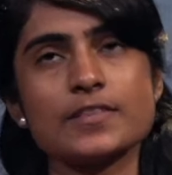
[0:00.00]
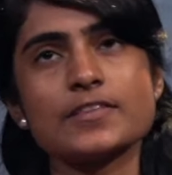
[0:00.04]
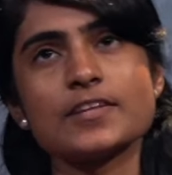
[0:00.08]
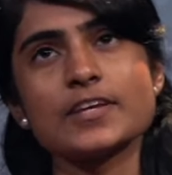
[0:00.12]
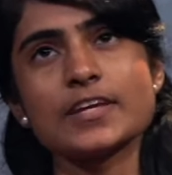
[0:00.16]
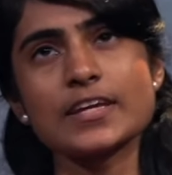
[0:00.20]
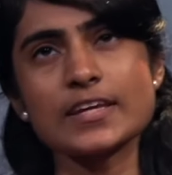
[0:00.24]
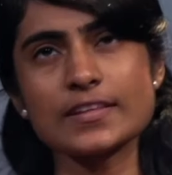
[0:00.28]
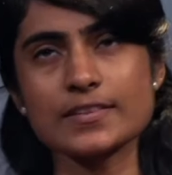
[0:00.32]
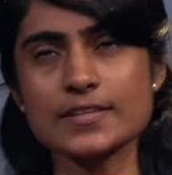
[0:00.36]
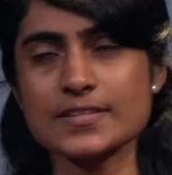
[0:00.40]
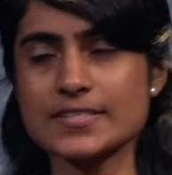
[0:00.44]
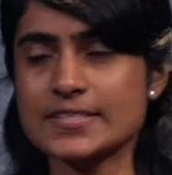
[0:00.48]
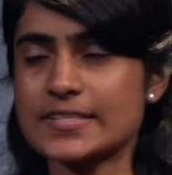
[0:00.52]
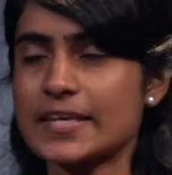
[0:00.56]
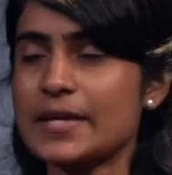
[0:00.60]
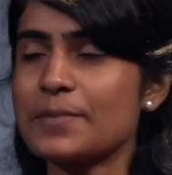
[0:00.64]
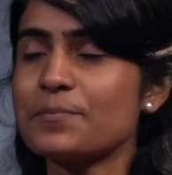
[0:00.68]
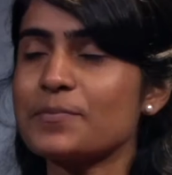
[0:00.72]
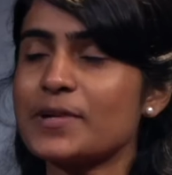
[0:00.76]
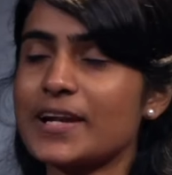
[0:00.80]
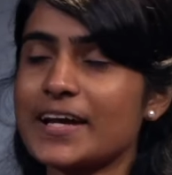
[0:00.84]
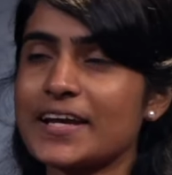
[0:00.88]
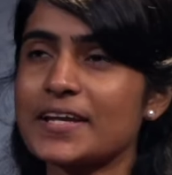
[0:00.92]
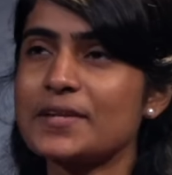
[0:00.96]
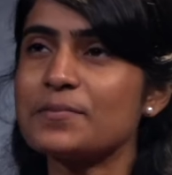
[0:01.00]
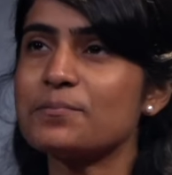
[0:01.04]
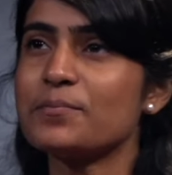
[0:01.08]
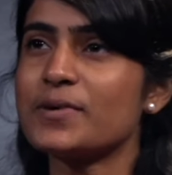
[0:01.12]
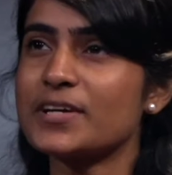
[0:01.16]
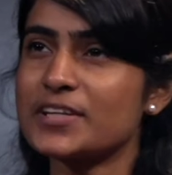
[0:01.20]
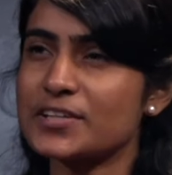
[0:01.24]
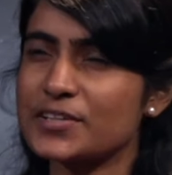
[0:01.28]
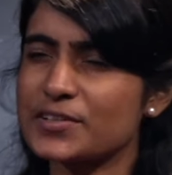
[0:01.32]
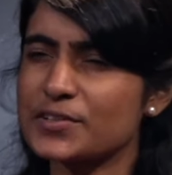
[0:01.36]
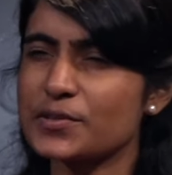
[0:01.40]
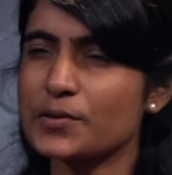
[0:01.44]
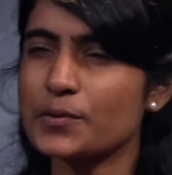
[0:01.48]
Thinking in the same line,
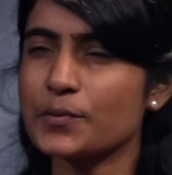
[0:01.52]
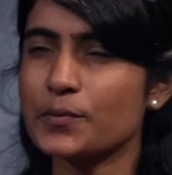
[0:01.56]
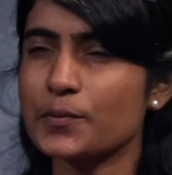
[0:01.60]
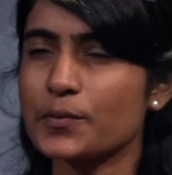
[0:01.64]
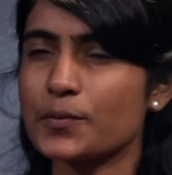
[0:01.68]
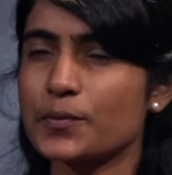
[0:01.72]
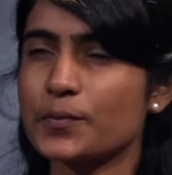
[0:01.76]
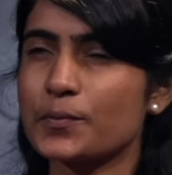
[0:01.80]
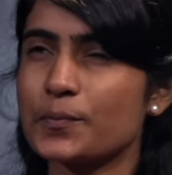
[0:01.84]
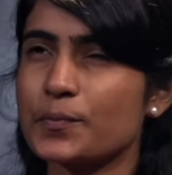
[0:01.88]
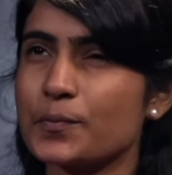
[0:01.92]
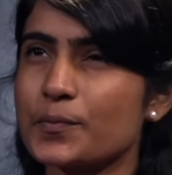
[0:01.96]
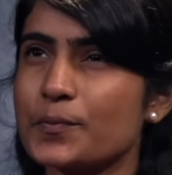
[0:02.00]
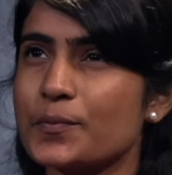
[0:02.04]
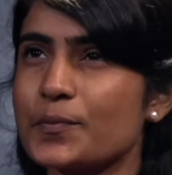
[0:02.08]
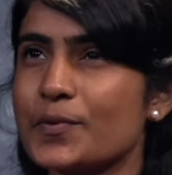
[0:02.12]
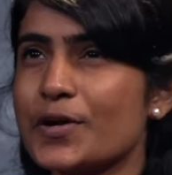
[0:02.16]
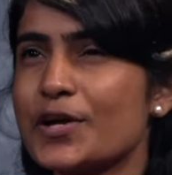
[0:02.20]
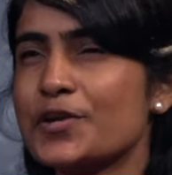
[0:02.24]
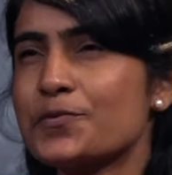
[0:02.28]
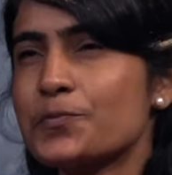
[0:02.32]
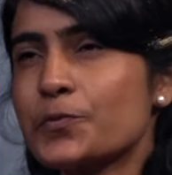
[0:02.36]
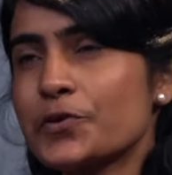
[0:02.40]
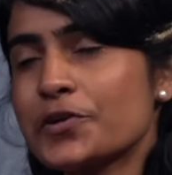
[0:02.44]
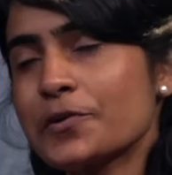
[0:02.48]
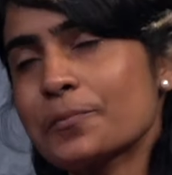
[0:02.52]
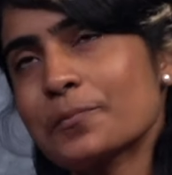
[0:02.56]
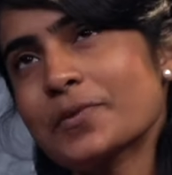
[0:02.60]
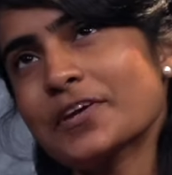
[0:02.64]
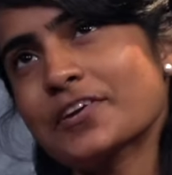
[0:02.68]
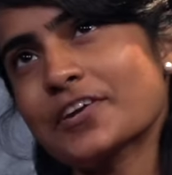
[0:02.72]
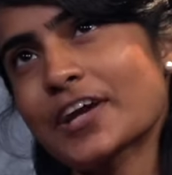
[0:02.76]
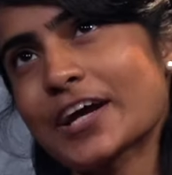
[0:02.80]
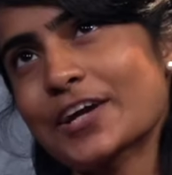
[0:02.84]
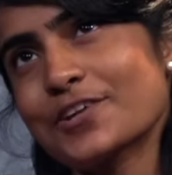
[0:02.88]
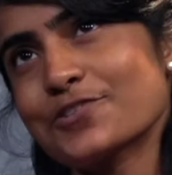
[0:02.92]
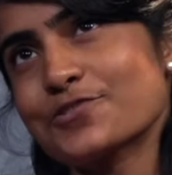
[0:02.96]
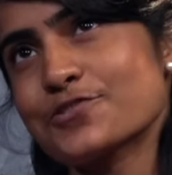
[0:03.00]
but it wouldn't be
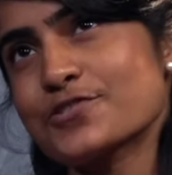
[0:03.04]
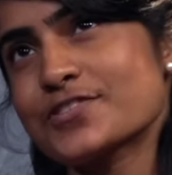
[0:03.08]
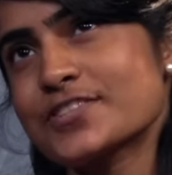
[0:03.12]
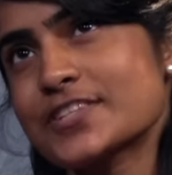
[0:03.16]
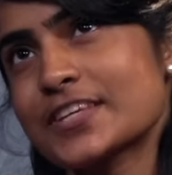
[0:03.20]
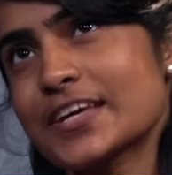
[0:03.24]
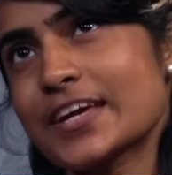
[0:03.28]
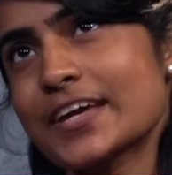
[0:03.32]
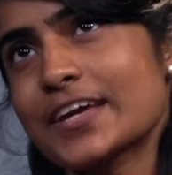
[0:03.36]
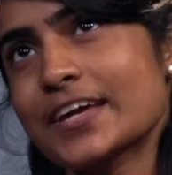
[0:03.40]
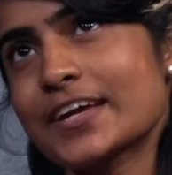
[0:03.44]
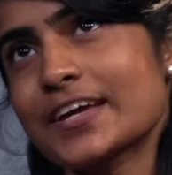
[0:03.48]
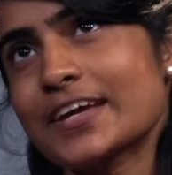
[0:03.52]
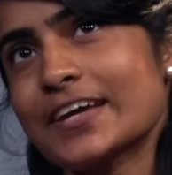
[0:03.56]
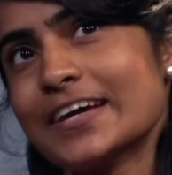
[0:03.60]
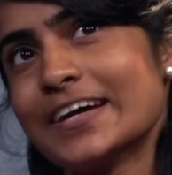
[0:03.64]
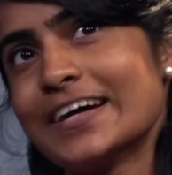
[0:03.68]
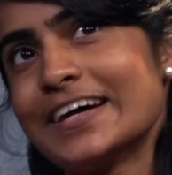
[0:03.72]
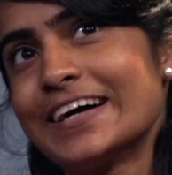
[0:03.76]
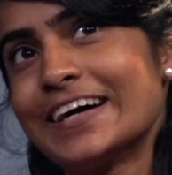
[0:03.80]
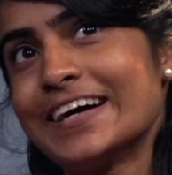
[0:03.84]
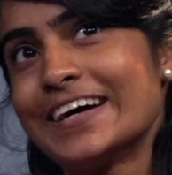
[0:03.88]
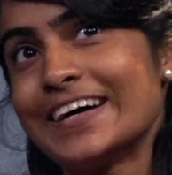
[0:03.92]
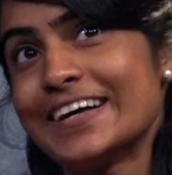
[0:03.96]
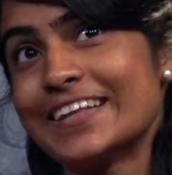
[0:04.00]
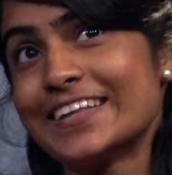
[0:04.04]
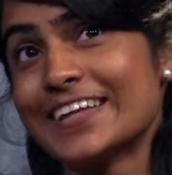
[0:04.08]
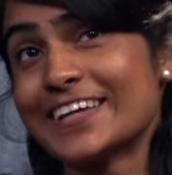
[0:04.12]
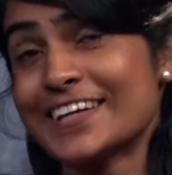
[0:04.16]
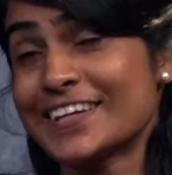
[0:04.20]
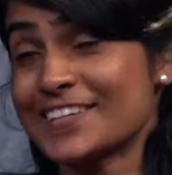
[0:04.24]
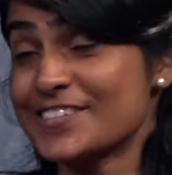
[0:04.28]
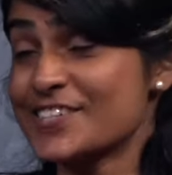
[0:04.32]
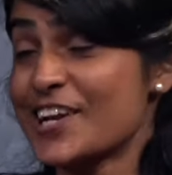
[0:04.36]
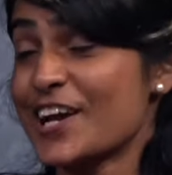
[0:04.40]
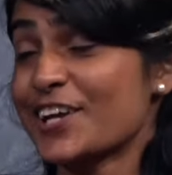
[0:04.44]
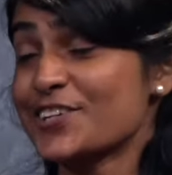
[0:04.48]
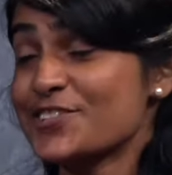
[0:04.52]
right to say that
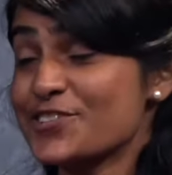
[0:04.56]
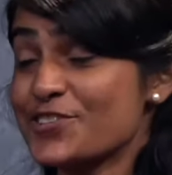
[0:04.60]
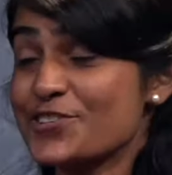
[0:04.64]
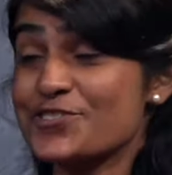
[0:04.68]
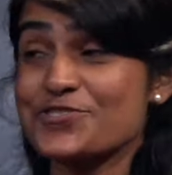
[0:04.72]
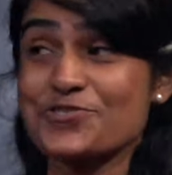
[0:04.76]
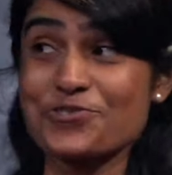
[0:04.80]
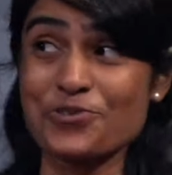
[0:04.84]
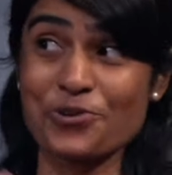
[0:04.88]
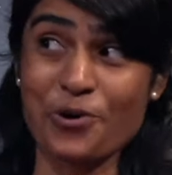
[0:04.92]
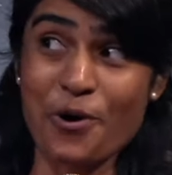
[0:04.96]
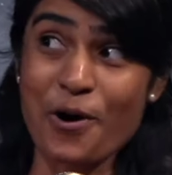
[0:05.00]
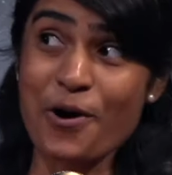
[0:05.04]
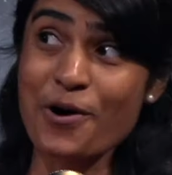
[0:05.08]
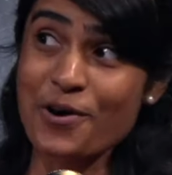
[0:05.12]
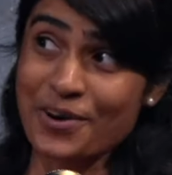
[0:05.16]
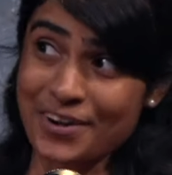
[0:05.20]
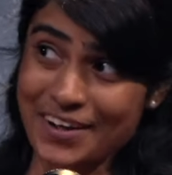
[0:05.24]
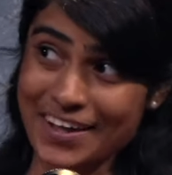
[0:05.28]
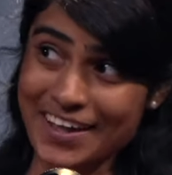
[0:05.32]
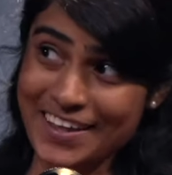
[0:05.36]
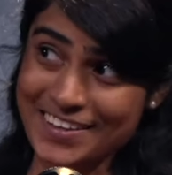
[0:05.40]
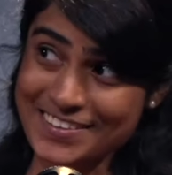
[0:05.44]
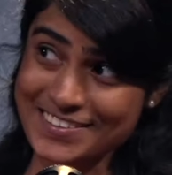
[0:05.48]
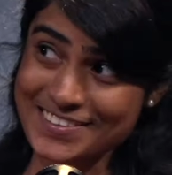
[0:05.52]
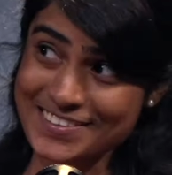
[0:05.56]
attraction is wrong as